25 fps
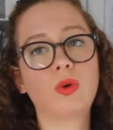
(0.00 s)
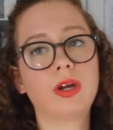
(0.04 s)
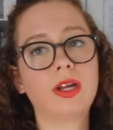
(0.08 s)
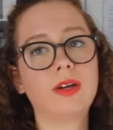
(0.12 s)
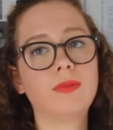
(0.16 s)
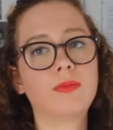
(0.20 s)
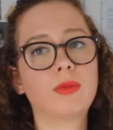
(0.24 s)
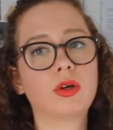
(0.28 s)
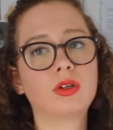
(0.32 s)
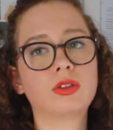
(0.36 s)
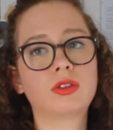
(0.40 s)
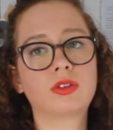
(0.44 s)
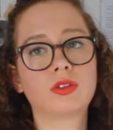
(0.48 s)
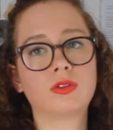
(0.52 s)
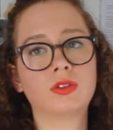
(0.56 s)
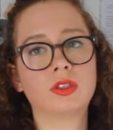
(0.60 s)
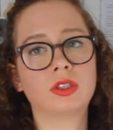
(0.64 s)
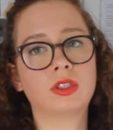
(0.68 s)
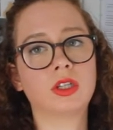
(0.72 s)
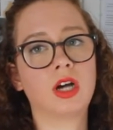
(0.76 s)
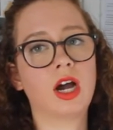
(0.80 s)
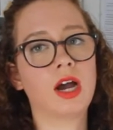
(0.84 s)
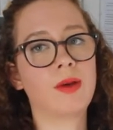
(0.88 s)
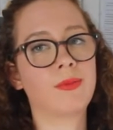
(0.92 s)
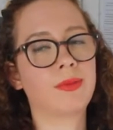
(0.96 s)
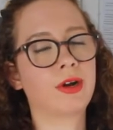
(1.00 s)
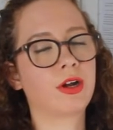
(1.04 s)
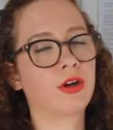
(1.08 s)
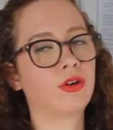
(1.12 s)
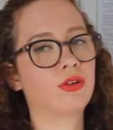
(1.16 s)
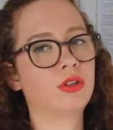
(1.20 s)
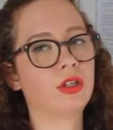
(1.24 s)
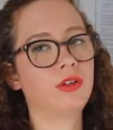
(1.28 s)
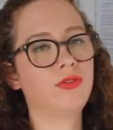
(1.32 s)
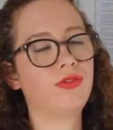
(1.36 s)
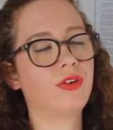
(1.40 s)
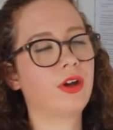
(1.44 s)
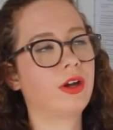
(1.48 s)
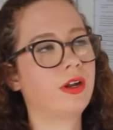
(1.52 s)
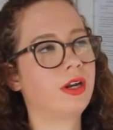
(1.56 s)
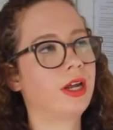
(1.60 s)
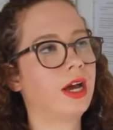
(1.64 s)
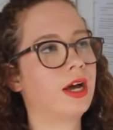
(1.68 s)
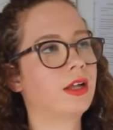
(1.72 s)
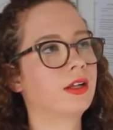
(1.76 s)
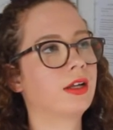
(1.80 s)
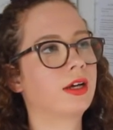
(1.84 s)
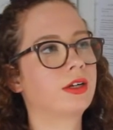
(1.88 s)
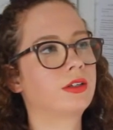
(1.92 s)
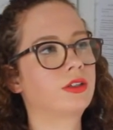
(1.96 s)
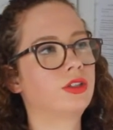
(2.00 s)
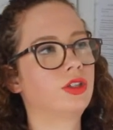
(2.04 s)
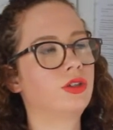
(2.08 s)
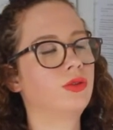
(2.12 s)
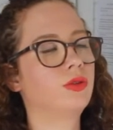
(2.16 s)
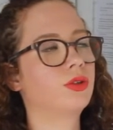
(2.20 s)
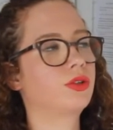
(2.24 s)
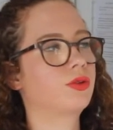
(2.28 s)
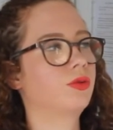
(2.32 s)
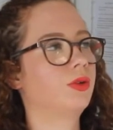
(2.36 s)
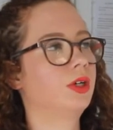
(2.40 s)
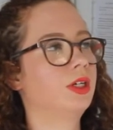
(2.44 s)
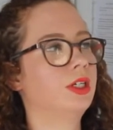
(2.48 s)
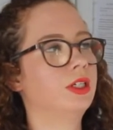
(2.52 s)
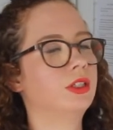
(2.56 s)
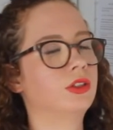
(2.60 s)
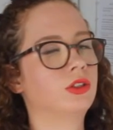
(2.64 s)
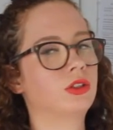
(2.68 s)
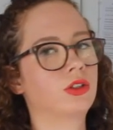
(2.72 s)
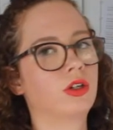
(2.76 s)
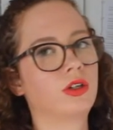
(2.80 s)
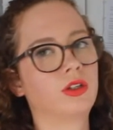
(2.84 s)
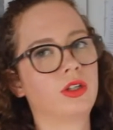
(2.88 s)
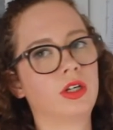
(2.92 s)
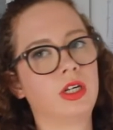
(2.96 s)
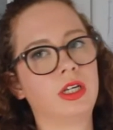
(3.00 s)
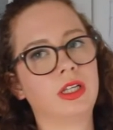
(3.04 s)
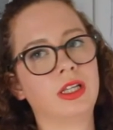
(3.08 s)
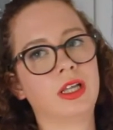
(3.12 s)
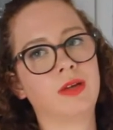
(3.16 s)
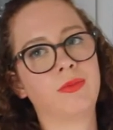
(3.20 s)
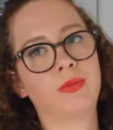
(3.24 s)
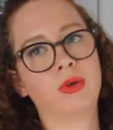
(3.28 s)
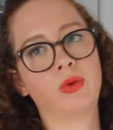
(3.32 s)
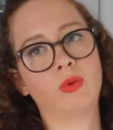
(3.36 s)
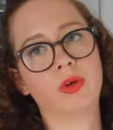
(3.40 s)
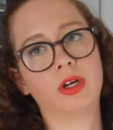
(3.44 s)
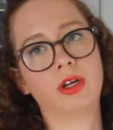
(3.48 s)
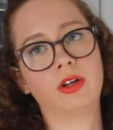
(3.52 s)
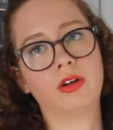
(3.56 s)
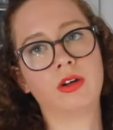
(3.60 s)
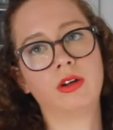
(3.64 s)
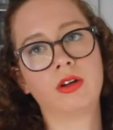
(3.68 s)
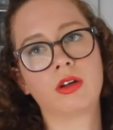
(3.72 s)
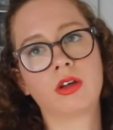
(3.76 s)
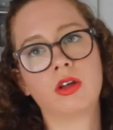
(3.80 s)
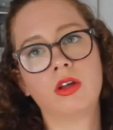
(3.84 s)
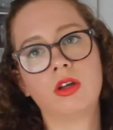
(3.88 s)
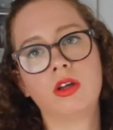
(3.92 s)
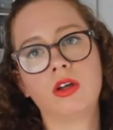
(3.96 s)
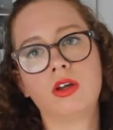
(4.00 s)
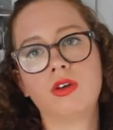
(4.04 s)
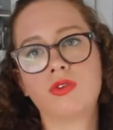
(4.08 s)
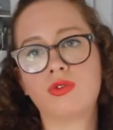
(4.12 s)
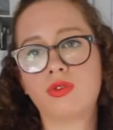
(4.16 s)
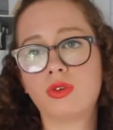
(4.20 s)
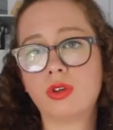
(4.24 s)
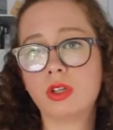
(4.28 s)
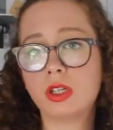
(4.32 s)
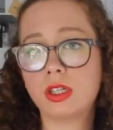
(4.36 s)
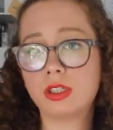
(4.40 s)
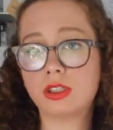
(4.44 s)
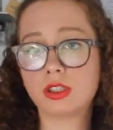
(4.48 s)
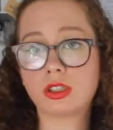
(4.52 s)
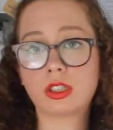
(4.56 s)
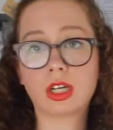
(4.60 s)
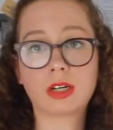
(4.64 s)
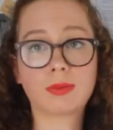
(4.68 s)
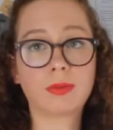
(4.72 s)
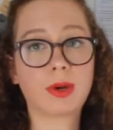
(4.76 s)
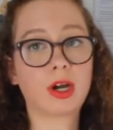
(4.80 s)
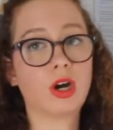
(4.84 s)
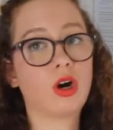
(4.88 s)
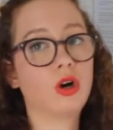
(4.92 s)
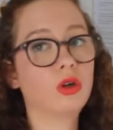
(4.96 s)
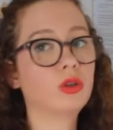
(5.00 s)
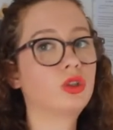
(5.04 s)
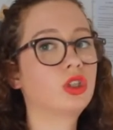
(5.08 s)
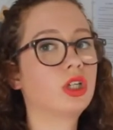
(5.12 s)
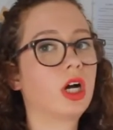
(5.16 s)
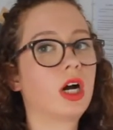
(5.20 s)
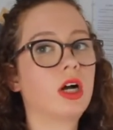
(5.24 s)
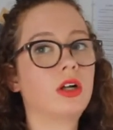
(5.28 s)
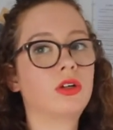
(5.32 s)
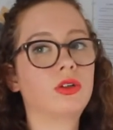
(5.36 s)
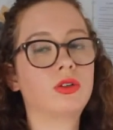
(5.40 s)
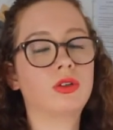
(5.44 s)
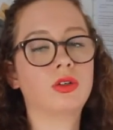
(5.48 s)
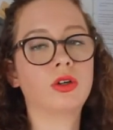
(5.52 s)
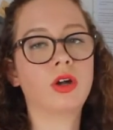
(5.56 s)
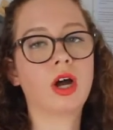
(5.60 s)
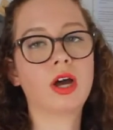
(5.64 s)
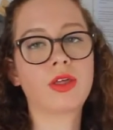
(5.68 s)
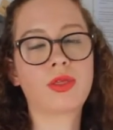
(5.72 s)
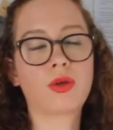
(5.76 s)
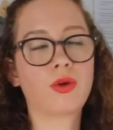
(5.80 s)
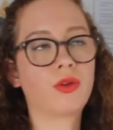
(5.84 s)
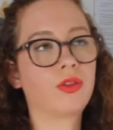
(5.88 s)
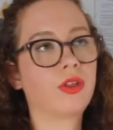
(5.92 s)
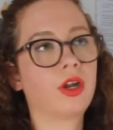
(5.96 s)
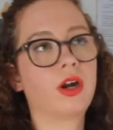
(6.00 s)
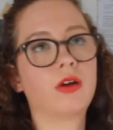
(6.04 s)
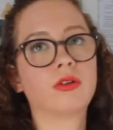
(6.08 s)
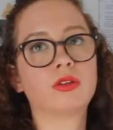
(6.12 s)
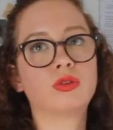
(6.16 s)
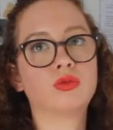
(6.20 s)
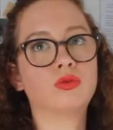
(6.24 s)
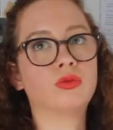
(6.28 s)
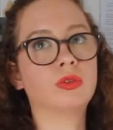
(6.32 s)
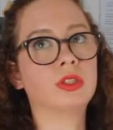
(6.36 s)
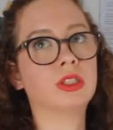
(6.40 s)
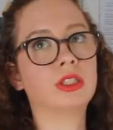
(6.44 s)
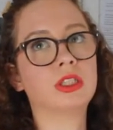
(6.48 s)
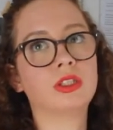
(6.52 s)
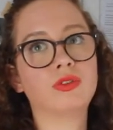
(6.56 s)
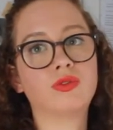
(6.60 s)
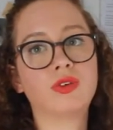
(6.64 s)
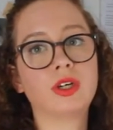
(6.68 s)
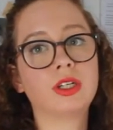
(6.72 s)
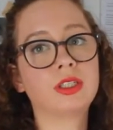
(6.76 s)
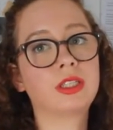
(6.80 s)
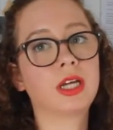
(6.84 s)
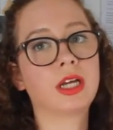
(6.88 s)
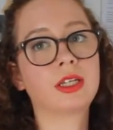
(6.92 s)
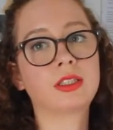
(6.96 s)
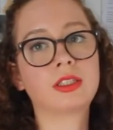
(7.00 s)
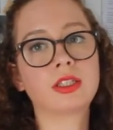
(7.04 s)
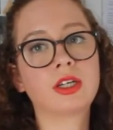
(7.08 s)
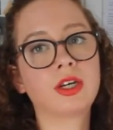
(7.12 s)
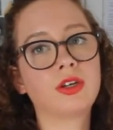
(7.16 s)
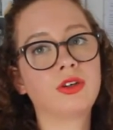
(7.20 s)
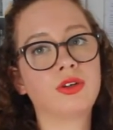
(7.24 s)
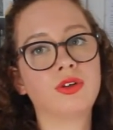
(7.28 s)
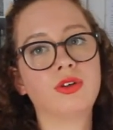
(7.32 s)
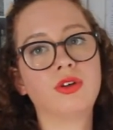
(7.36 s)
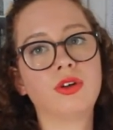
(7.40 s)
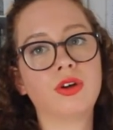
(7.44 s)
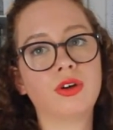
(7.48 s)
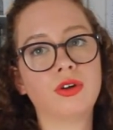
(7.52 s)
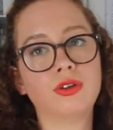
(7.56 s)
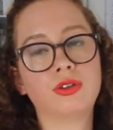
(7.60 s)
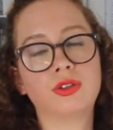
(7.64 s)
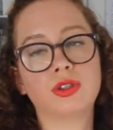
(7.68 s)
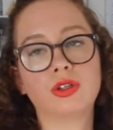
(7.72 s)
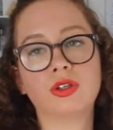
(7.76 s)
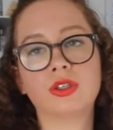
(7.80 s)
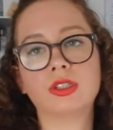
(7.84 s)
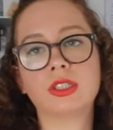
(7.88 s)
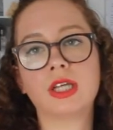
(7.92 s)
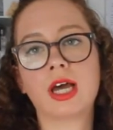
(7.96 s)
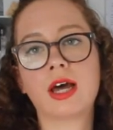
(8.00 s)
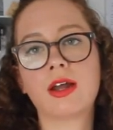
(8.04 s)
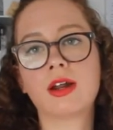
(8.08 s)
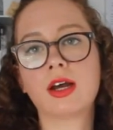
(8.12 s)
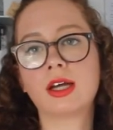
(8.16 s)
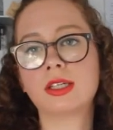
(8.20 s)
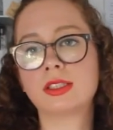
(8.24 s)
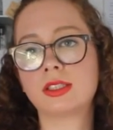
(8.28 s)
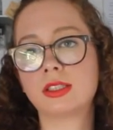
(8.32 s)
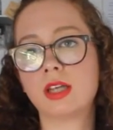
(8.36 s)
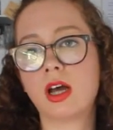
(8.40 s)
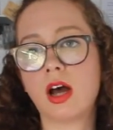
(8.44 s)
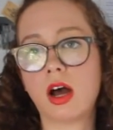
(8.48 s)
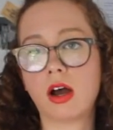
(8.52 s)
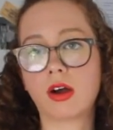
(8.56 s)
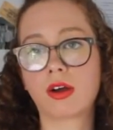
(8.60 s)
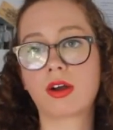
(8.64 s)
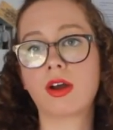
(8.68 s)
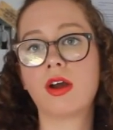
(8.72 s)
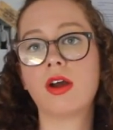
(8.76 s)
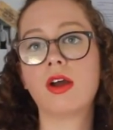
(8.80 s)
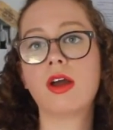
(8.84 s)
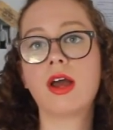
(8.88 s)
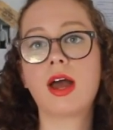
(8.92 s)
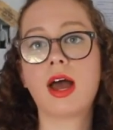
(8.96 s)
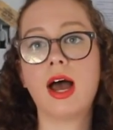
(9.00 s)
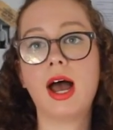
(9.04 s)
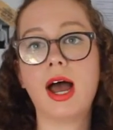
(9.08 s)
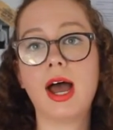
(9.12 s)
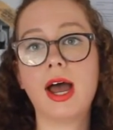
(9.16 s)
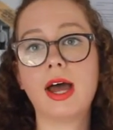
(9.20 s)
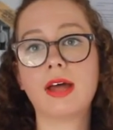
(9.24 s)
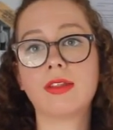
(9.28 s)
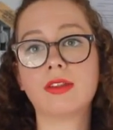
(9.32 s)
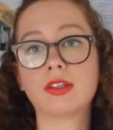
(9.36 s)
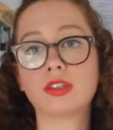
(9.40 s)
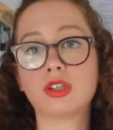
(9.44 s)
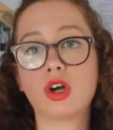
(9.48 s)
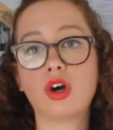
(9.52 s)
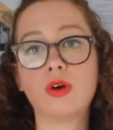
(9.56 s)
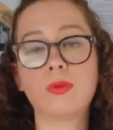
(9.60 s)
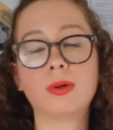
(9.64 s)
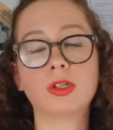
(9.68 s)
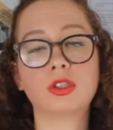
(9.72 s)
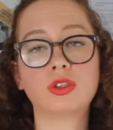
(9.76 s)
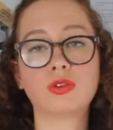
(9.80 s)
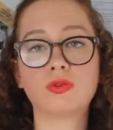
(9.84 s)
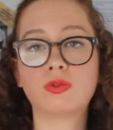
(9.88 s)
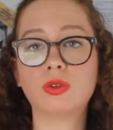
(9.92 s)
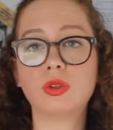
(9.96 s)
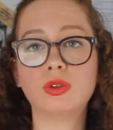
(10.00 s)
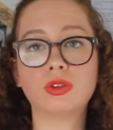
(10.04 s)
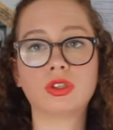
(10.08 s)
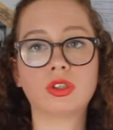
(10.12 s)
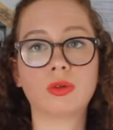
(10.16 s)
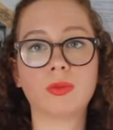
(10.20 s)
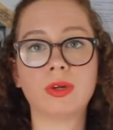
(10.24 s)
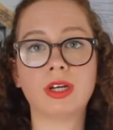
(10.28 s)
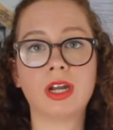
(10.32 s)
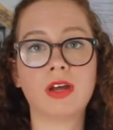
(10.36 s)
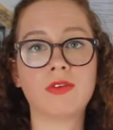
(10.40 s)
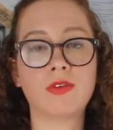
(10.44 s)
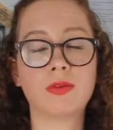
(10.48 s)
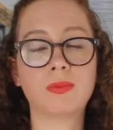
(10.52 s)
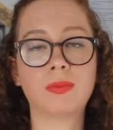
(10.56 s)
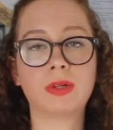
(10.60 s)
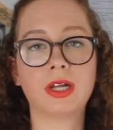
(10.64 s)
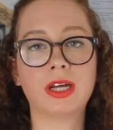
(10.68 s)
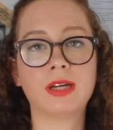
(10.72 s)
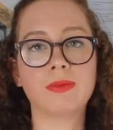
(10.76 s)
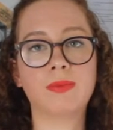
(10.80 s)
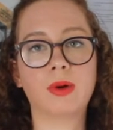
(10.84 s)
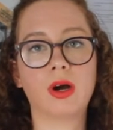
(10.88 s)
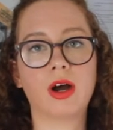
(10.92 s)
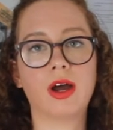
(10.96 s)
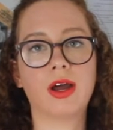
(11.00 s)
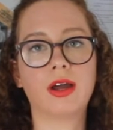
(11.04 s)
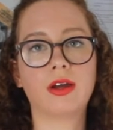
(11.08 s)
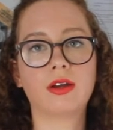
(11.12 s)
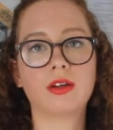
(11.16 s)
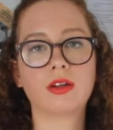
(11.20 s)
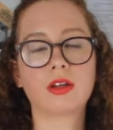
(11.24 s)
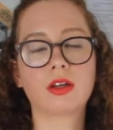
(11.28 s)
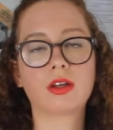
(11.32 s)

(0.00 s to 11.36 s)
win most of the time, and I only found out 2 or 3 years ago that he let me win. Fully just my whole childhood, I thought that I was really fantastic at Uno. Turns out I suck. And there's a whole bunch of rules that we never played by.